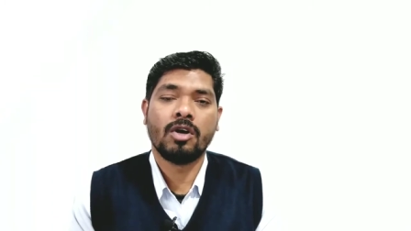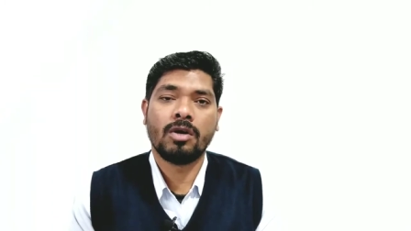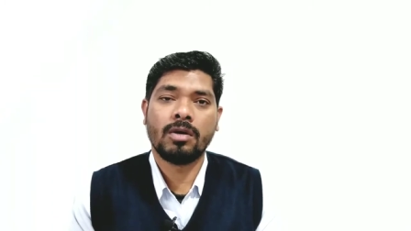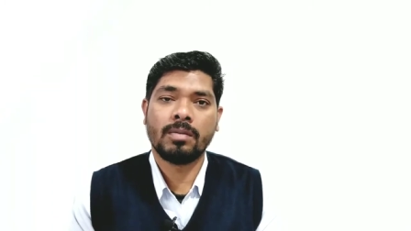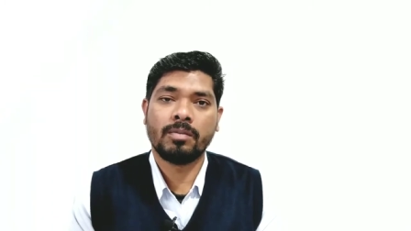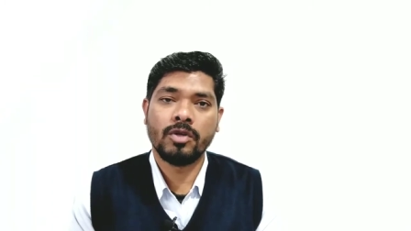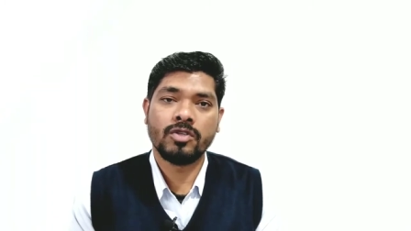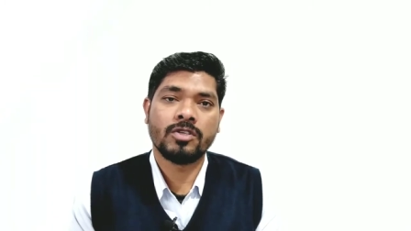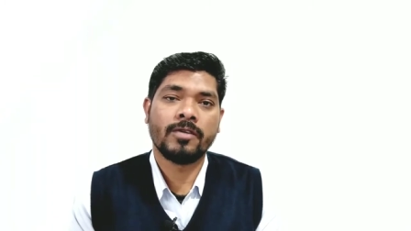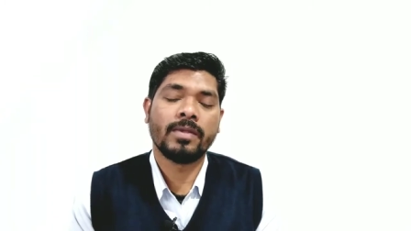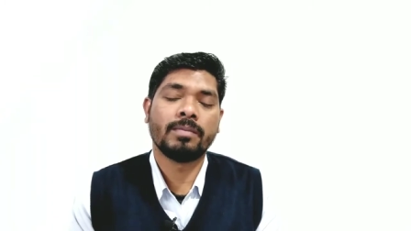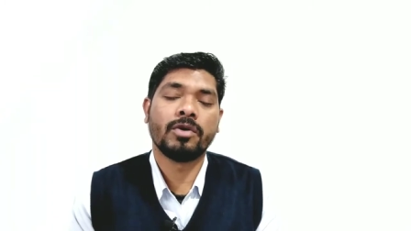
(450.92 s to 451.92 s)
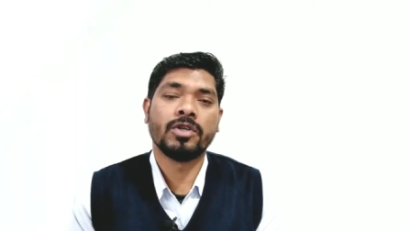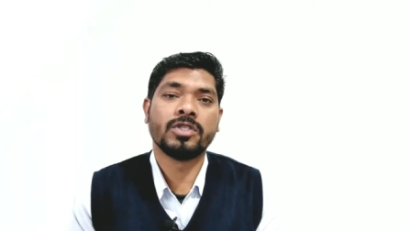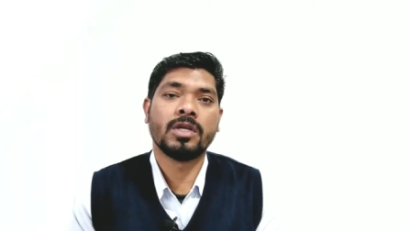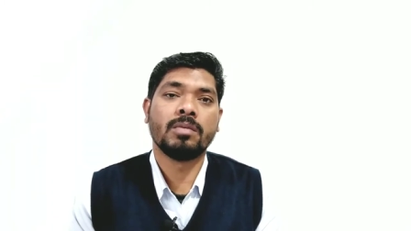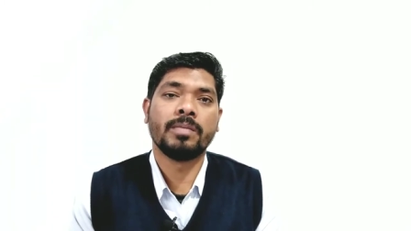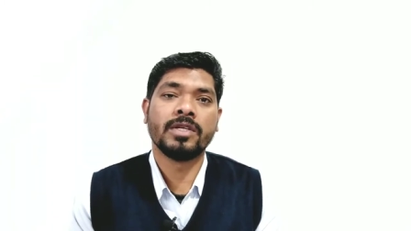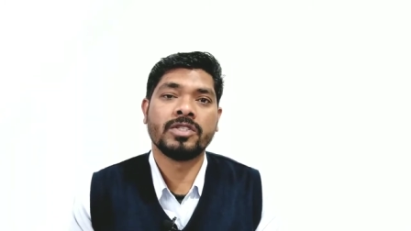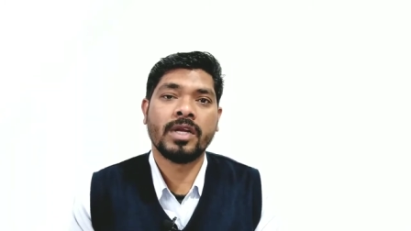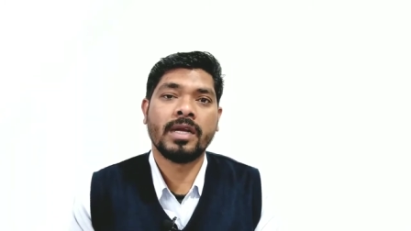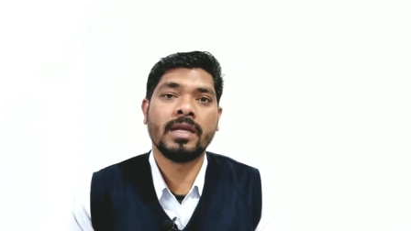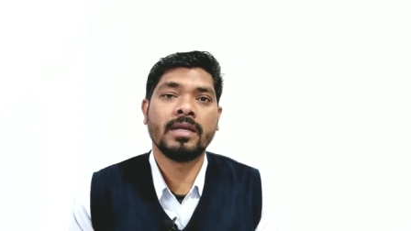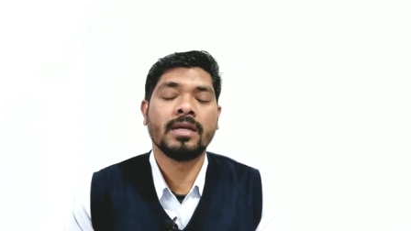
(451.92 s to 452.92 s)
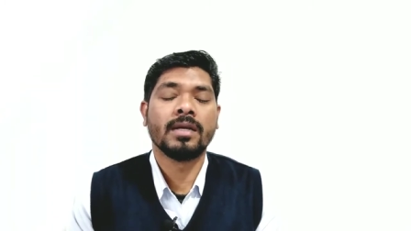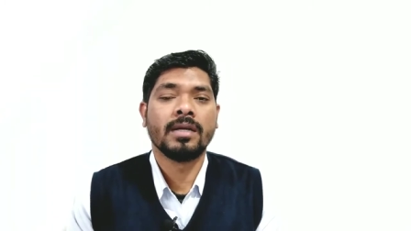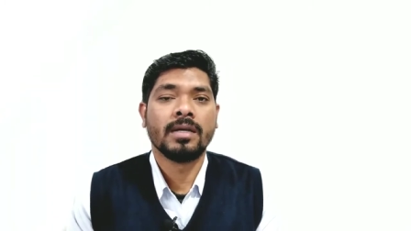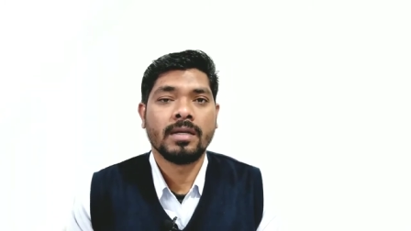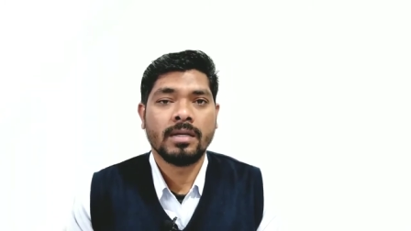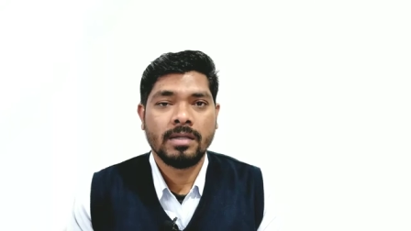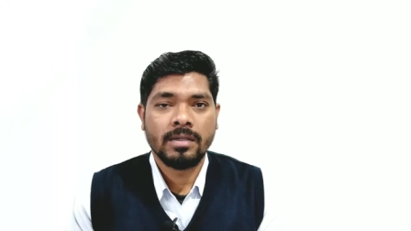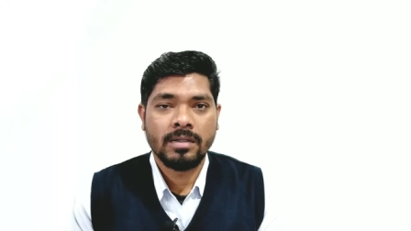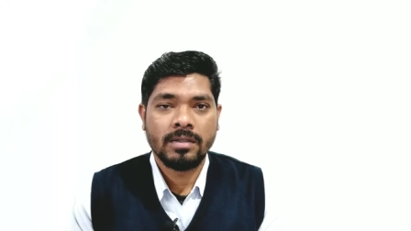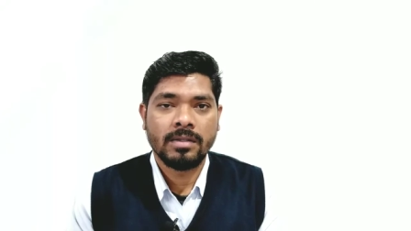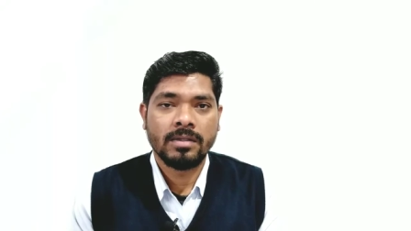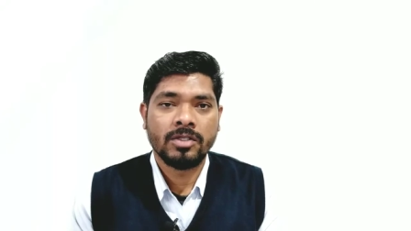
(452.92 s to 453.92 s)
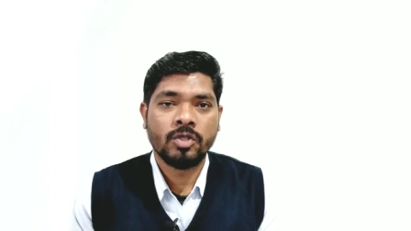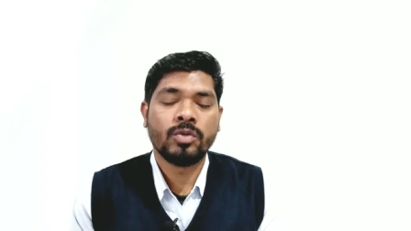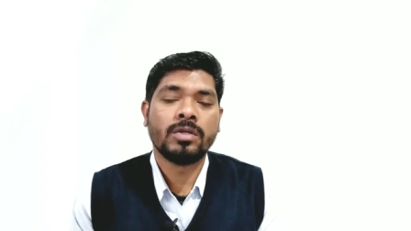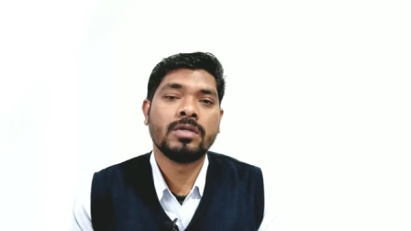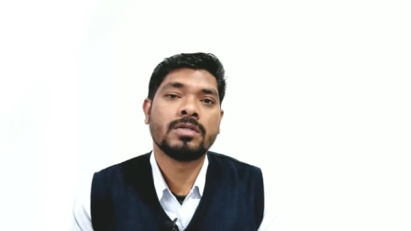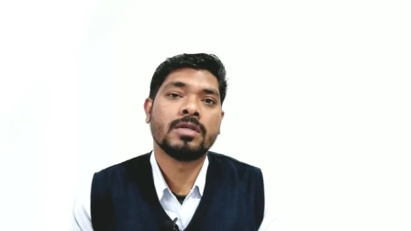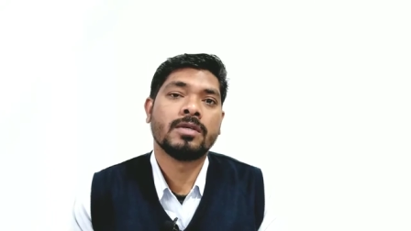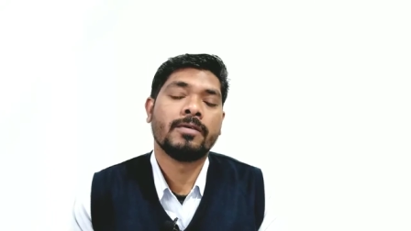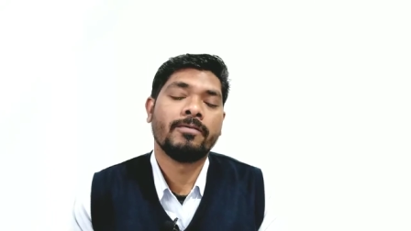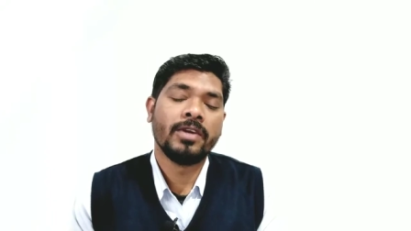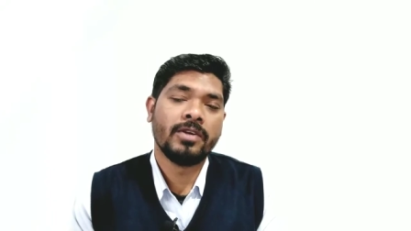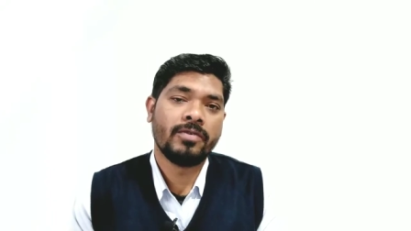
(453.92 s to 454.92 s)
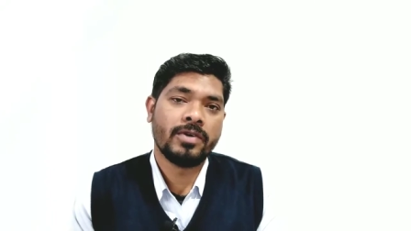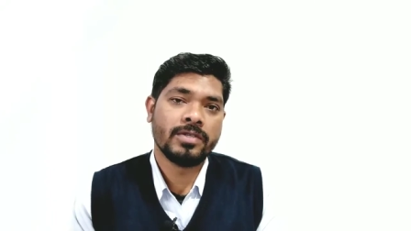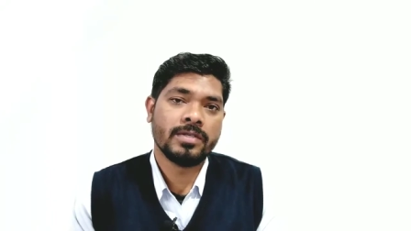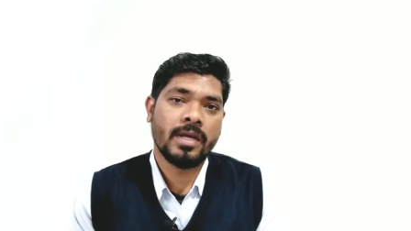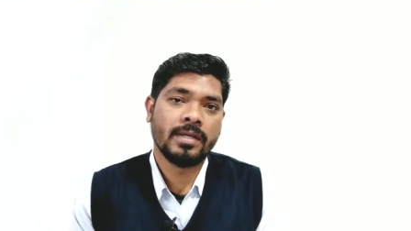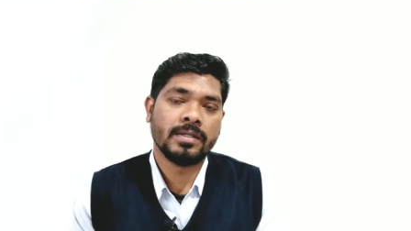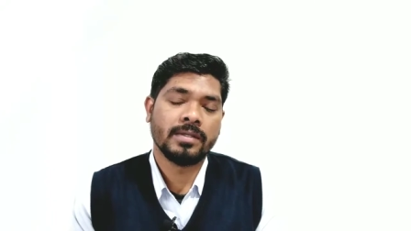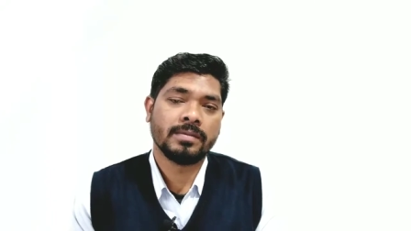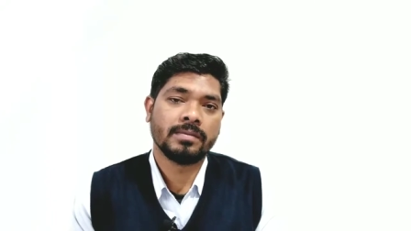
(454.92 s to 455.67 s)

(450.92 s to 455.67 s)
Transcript: or most of the moisture will be shedding towards windward side.